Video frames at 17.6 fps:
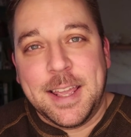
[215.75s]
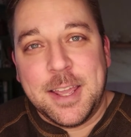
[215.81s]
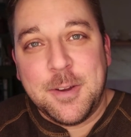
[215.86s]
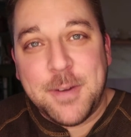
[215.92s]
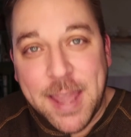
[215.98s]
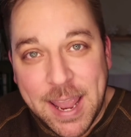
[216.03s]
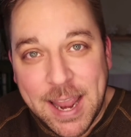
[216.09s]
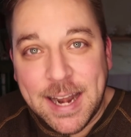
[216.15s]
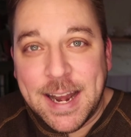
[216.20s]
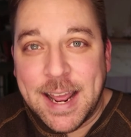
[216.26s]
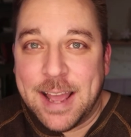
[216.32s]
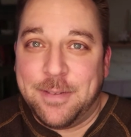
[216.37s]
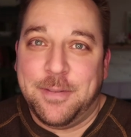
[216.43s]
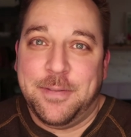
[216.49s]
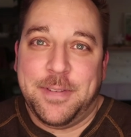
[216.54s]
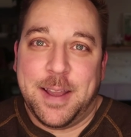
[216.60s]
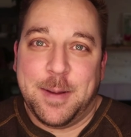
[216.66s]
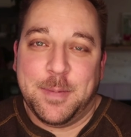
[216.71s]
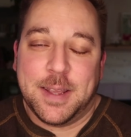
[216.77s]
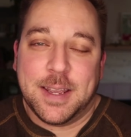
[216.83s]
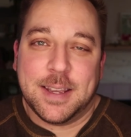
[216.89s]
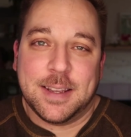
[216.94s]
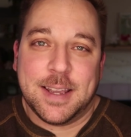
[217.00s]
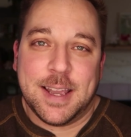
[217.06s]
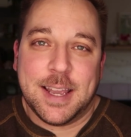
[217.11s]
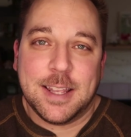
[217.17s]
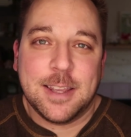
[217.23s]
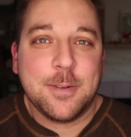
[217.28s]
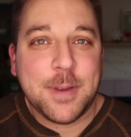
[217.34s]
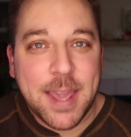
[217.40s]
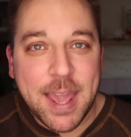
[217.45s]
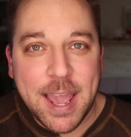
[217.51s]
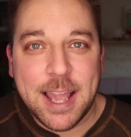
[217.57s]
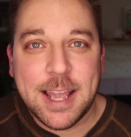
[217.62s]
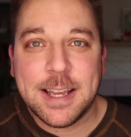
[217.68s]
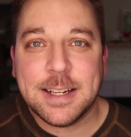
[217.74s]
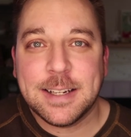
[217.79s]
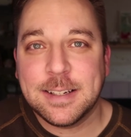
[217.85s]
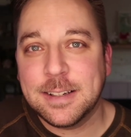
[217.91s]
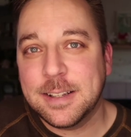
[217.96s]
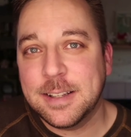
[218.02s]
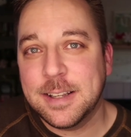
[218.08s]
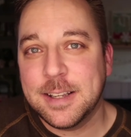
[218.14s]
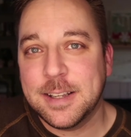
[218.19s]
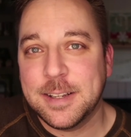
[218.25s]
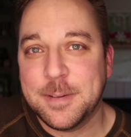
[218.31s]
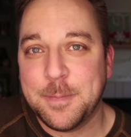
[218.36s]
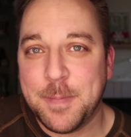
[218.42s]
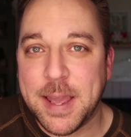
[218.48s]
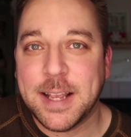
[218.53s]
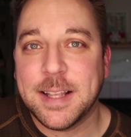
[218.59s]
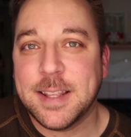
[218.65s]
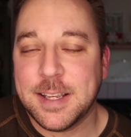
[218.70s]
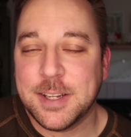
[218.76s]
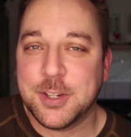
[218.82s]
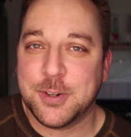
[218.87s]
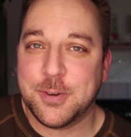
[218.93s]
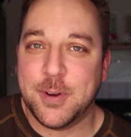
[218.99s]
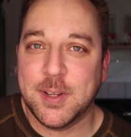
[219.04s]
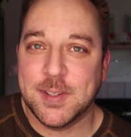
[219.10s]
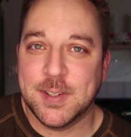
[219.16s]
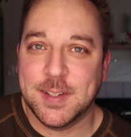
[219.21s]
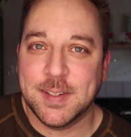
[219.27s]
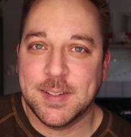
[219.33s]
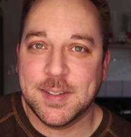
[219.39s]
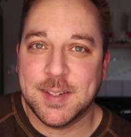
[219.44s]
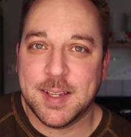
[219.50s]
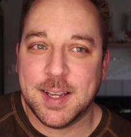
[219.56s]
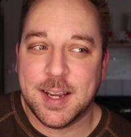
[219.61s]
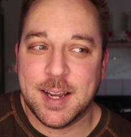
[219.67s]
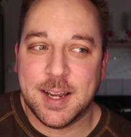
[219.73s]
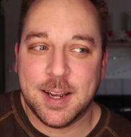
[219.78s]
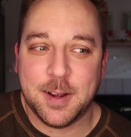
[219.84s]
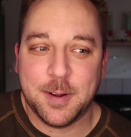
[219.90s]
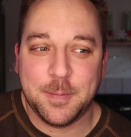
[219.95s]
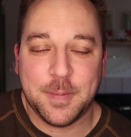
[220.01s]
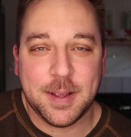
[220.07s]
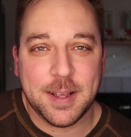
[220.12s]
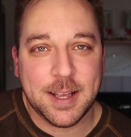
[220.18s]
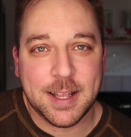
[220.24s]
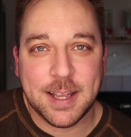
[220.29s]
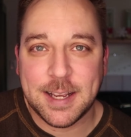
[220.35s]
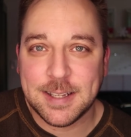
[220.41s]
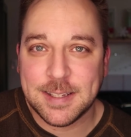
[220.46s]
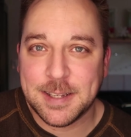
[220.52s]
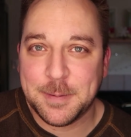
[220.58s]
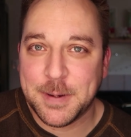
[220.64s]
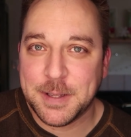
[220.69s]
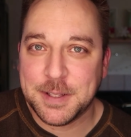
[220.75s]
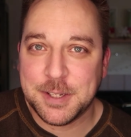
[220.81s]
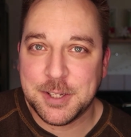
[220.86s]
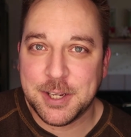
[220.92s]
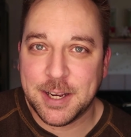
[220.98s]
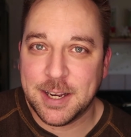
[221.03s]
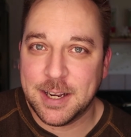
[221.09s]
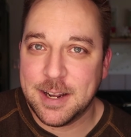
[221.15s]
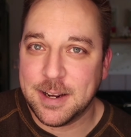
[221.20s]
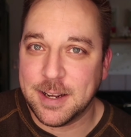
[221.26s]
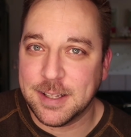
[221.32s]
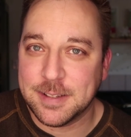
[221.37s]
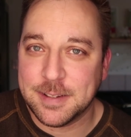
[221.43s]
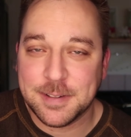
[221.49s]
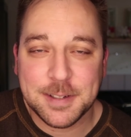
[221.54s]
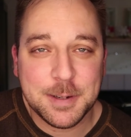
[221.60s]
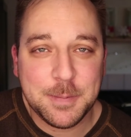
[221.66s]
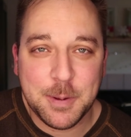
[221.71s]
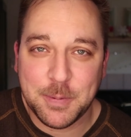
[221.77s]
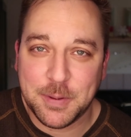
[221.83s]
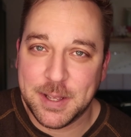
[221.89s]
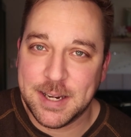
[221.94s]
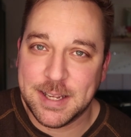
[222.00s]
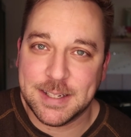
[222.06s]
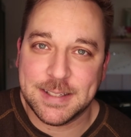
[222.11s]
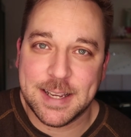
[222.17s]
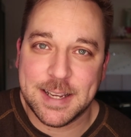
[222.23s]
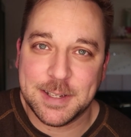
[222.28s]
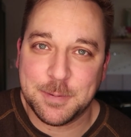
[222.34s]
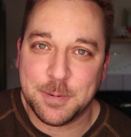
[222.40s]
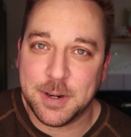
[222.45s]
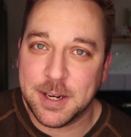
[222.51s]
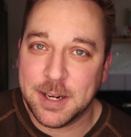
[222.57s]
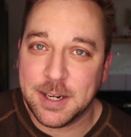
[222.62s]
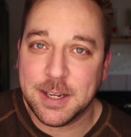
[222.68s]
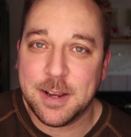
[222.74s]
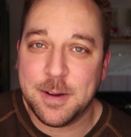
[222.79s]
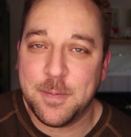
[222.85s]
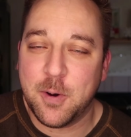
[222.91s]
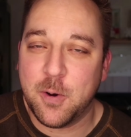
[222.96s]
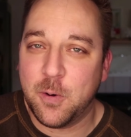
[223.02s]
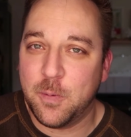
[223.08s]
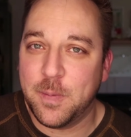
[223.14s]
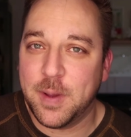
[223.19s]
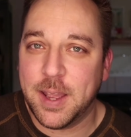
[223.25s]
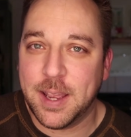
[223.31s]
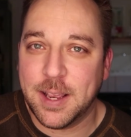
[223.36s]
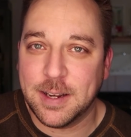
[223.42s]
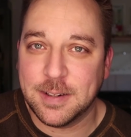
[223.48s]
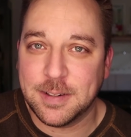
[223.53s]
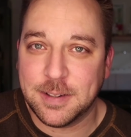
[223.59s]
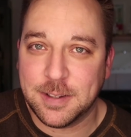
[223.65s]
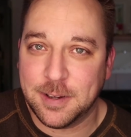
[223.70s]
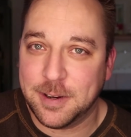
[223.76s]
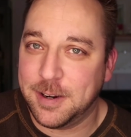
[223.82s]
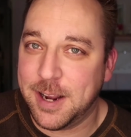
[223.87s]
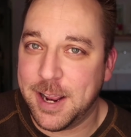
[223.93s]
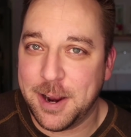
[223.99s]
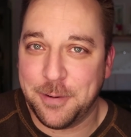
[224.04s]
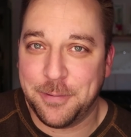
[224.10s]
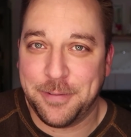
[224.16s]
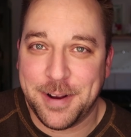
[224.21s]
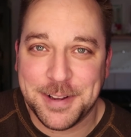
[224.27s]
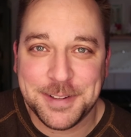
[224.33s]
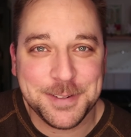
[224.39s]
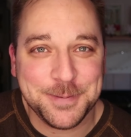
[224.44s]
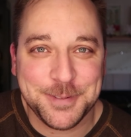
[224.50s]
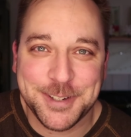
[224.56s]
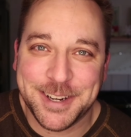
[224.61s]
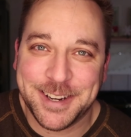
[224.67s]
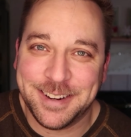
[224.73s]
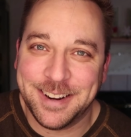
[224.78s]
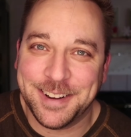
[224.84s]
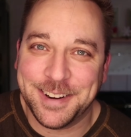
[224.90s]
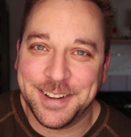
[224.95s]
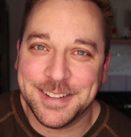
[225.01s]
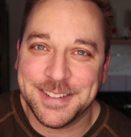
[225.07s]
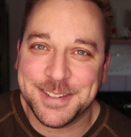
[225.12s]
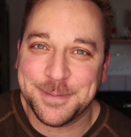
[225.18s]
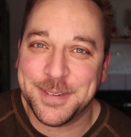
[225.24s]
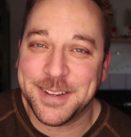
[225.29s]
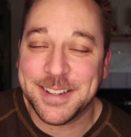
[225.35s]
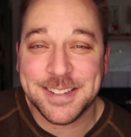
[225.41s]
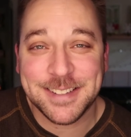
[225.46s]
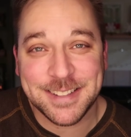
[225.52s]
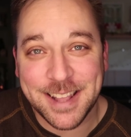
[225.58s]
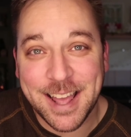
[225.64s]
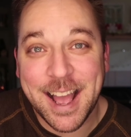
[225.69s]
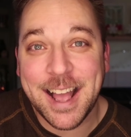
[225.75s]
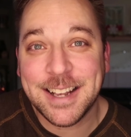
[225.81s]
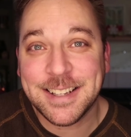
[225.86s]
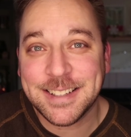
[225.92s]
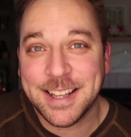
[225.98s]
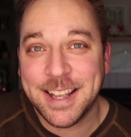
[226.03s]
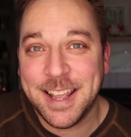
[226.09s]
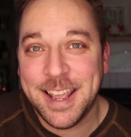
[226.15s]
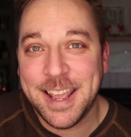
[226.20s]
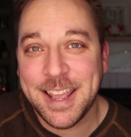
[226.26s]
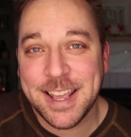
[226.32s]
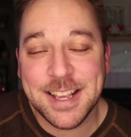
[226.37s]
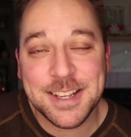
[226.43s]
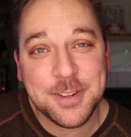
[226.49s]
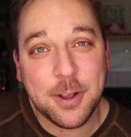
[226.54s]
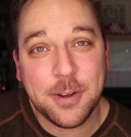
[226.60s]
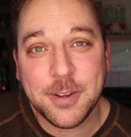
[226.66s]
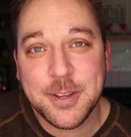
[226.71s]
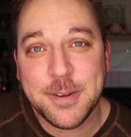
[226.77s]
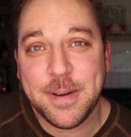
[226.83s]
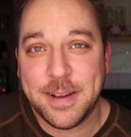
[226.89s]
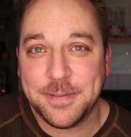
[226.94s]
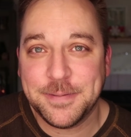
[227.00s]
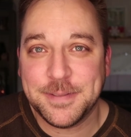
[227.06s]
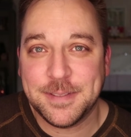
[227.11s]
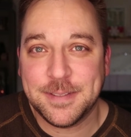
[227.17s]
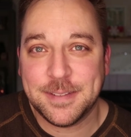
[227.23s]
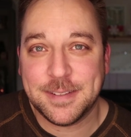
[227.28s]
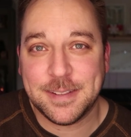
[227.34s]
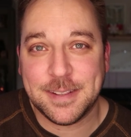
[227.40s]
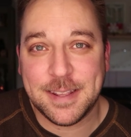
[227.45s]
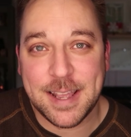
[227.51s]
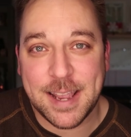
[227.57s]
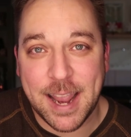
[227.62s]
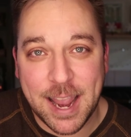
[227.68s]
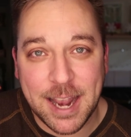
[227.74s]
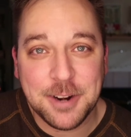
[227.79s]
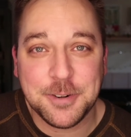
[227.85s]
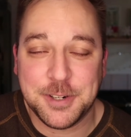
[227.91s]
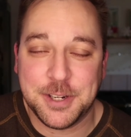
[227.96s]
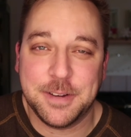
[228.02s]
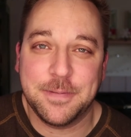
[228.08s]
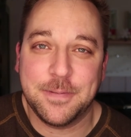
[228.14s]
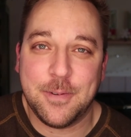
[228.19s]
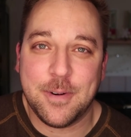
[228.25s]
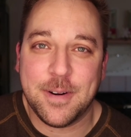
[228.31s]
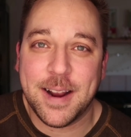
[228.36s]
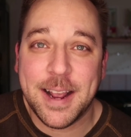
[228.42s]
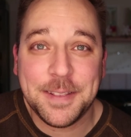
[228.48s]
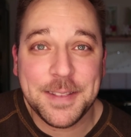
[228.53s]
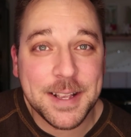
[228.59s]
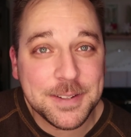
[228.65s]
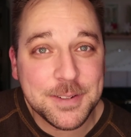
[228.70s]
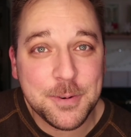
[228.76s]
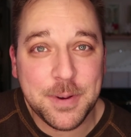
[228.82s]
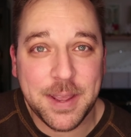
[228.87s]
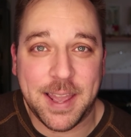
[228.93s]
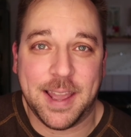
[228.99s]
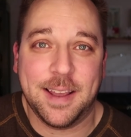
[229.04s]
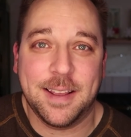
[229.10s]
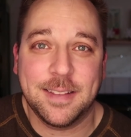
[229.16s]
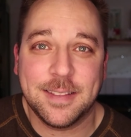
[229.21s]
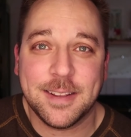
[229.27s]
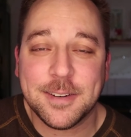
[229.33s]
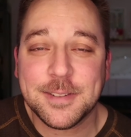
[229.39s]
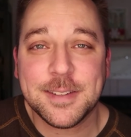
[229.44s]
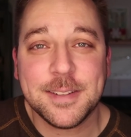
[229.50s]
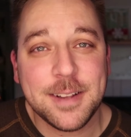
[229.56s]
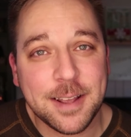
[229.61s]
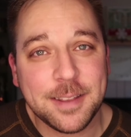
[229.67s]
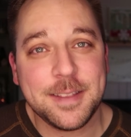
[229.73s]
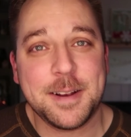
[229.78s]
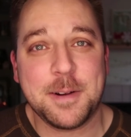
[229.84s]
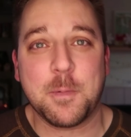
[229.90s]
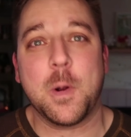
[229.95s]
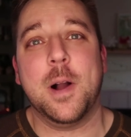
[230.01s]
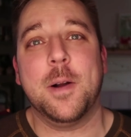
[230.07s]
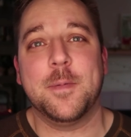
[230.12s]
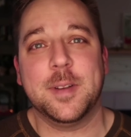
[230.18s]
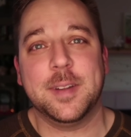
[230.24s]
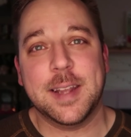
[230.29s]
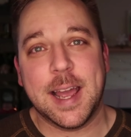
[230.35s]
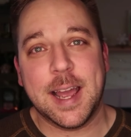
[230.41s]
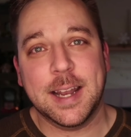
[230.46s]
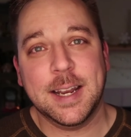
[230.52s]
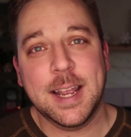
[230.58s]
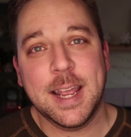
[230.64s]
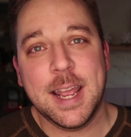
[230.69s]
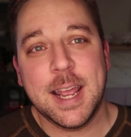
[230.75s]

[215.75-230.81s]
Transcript: You can have a family, and you can make these choices. Like I said about the chicken nuggets, there's gonna be plenty of days where you're gonna come home and you're gonna air fry some chicken nuggets, because that is all you have the energy for, and that's okay. There's nothing wrong with that.